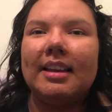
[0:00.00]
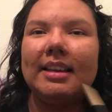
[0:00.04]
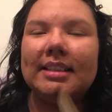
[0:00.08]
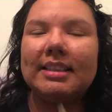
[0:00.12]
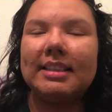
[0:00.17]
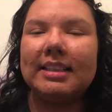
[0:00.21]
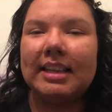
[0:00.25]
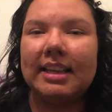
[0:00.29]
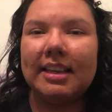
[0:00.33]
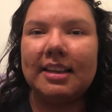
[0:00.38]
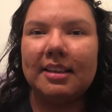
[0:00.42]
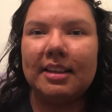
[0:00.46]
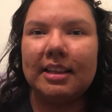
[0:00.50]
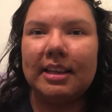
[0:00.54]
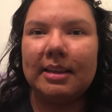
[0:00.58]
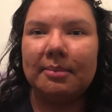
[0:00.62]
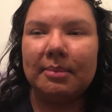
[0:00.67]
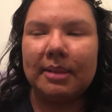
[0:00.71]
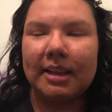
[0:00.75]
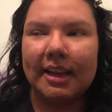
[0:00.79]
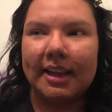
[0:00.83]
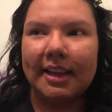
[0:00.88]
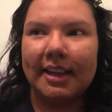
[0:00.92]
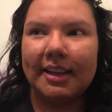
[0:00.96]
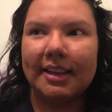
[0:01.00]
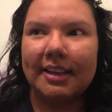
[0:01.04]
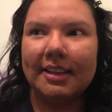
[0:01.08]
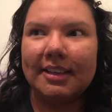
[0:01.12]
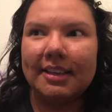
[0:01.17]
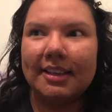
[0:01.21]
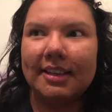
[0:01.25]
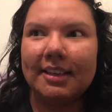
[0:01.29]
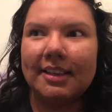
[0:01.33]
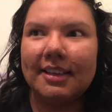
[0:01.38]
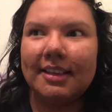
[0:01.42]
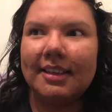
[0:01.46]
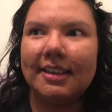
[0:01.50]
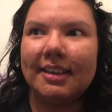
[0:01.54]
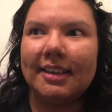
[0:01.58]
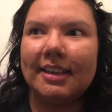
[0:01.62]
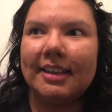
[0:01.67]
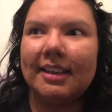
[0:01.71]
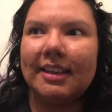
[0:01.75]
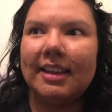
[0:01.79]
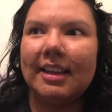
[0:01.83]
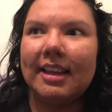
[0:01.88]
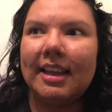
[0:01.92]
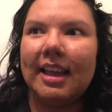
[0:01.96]
as legally blind,
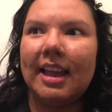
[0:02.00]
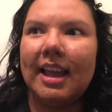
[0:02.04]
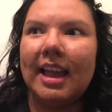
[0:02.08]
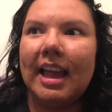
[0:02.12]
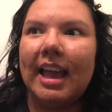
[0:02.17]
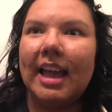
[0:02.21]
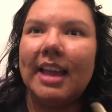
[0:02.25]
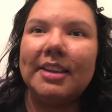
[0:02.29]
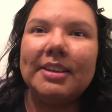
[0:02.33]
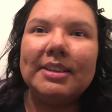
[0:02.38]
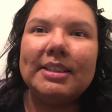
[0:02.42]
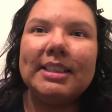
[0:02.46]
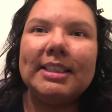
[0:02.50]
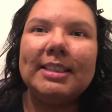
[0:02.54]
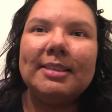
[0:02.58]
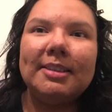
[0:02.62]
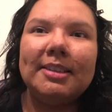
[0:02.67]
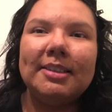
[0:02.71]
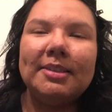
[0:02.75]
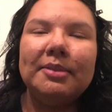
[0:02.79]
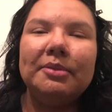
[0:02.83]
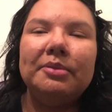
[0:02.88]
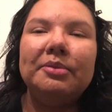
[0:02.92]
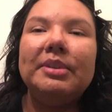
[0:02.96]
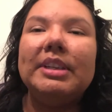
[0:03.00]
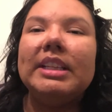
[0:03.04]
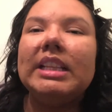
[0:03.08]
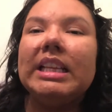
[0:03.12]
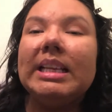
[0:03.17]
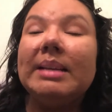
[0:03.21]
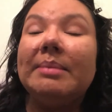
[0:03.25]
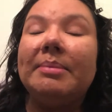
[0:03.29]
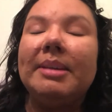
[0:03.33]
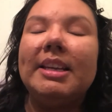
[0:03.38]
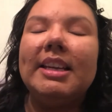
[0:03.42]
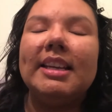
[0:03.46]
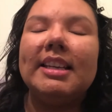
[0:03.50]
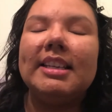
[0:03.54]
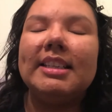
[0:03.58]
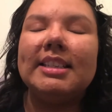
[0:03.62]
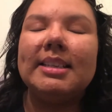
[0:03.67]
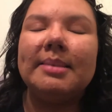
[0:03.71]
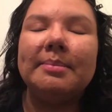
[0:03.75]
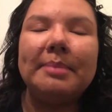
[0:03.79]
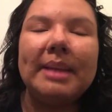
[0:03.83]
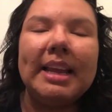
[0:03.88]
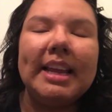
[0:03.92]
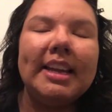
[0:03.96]
I used to really be
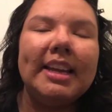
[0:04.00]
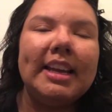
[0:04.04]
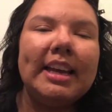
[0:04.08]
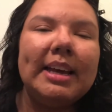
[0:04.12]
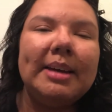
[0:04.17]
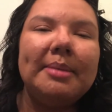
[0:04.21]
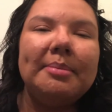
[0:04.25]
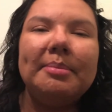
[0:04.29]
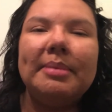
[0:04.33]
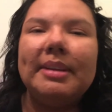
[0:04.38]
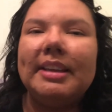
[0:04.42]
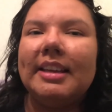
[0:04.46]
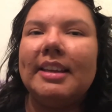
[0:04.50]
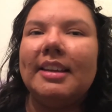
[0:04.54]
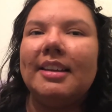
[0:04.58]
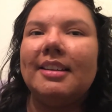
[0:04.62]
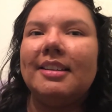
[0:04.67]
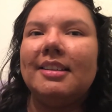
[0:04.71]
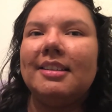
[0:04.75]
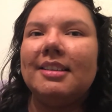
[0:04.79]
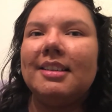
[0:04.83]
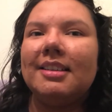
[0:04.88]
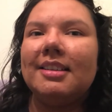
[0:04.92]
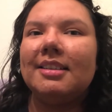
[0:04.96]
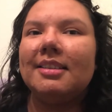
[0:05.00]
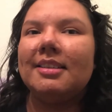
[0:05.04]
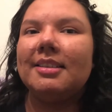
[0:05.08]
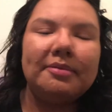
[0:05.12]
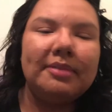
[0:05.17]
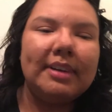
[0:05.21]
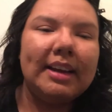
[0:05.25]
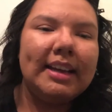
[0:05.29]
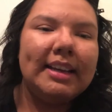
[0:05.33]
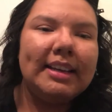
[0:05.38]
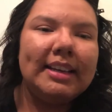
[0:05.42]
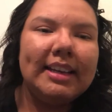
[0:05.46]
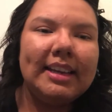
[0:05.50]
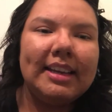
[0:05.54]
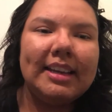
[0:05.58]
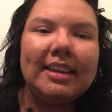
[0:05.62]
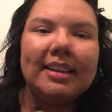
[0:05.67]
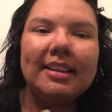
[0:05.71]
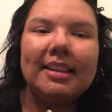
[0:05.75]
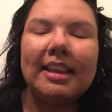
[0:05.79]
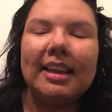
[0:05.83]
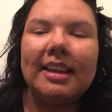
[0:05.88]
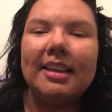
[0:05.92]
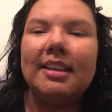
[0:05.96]
into makeup and
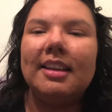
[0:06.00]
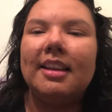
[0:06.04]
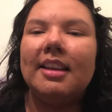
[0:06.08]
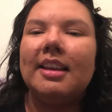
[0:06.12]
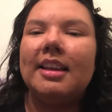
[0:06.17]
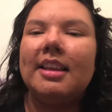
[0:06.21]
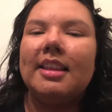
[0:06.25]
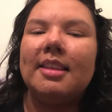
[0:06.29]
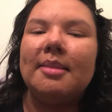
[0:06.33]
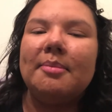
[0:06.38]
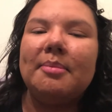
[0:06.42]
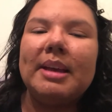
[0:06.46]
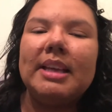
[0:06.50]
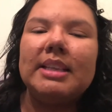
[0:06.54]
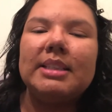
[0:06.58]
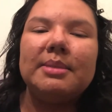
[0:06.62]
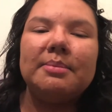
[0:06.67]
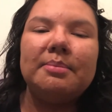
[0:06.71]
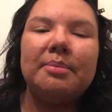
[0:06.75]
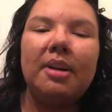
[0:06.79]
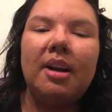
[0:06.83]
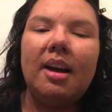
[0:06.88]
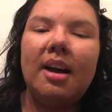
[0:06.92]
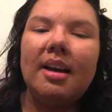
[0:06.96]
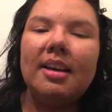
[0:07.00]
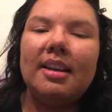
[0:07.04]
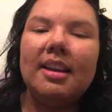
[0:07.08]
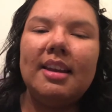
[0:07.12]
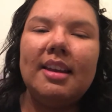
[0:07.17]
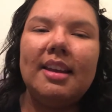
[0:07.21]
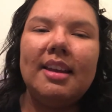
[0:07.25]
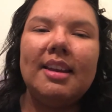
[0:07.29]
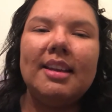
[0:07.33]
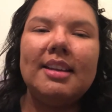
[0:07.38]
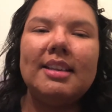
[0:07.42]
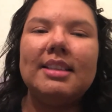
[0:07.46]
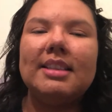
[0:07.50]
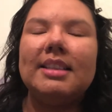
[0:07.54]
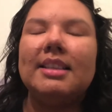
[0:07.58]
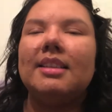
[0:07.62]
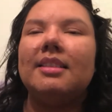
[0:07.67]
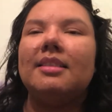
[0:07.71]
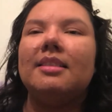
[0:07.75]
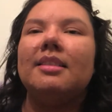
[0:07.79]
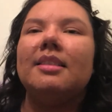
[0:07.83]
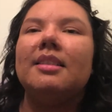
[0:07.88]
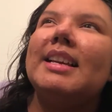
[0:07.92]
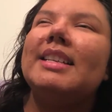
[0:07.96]
finding like the best products
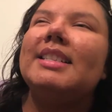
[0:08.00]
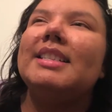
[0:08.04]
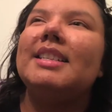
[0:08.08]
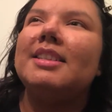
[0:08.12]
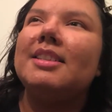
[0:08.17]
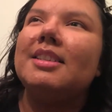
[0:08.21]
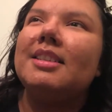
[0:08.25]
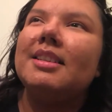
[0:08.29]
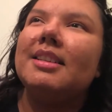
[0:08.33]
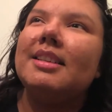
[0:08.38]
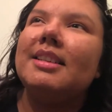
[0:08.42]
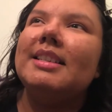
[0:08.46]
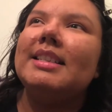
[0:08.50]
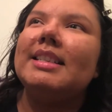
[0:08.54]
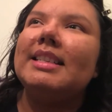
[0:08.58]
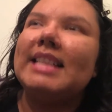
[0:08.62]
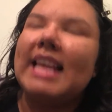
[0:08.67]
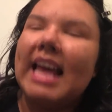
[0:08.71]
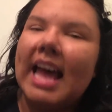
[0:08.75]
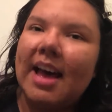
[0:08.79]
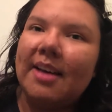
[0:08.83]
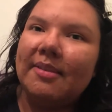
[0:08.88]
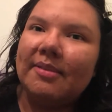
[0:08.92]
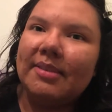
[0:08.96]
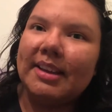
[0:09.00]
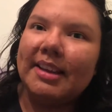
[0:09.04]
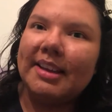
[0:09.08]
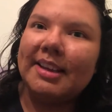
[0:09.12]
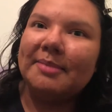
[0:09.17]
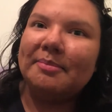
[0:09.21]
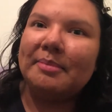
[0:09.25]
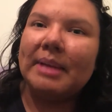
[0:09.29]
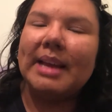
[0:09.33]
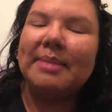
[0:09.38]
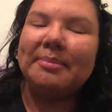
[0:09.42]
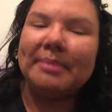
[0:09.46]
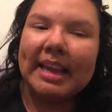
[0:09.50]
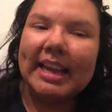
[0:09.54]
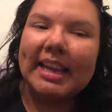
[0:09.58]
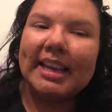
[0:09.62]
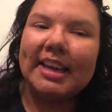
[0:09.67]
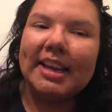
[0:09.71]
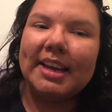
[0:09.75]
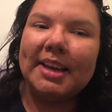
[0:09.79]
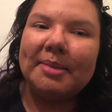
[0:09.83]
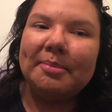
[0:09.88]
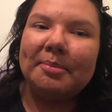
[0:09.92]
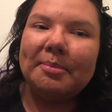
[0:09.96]
and essentially just having my
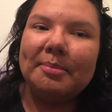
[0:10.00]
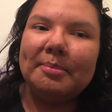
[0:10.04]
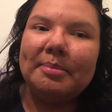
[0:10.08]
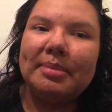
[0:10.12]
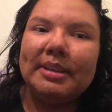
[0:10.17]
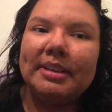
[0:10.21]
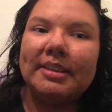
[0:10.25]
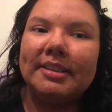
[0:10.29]
makeup